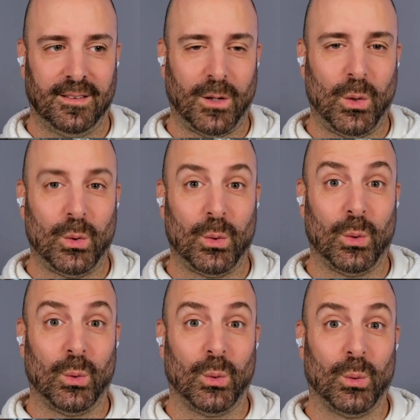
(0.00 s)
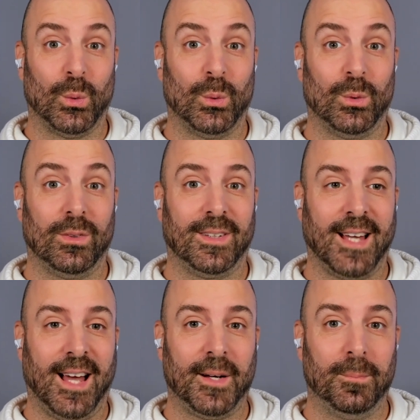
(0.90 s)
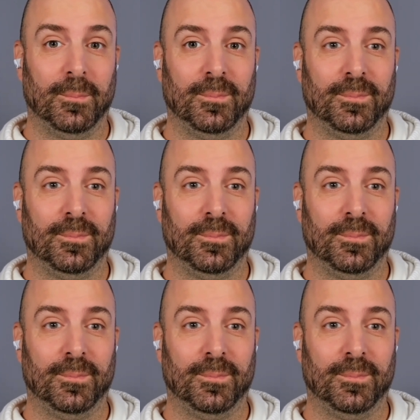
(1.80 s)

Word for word: Oh, well, sounds like there are two